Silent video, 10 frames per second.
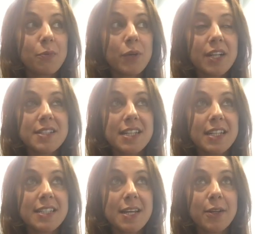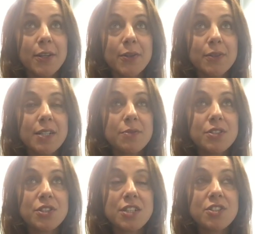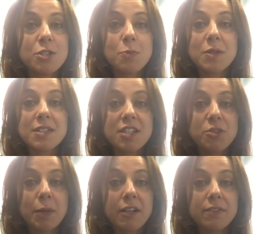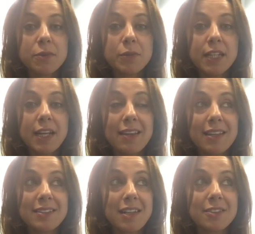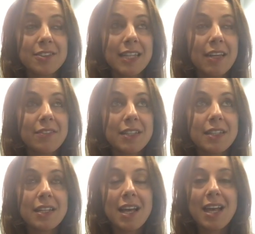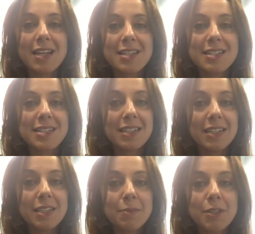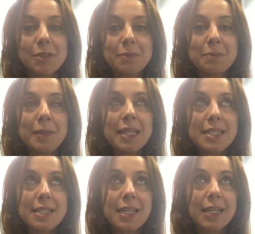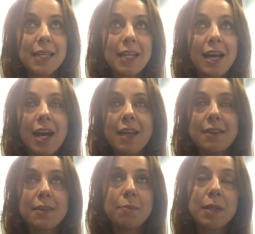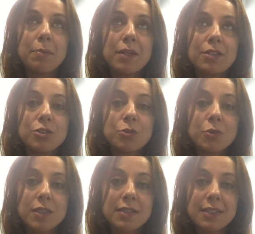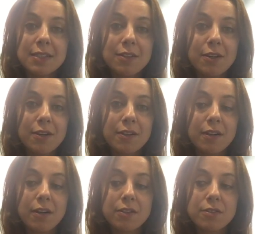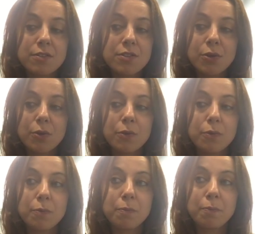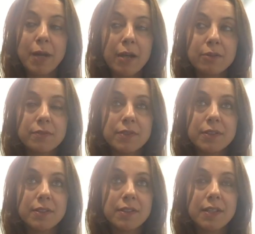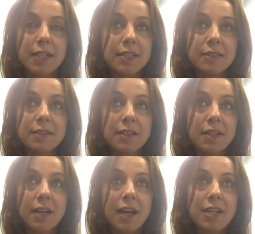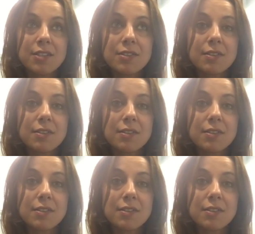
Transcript: what else can I tell you? It's just been such a powerful week. I think Dr. Kevin and his team are amazing. I think the people that join TNR are so powerful, and I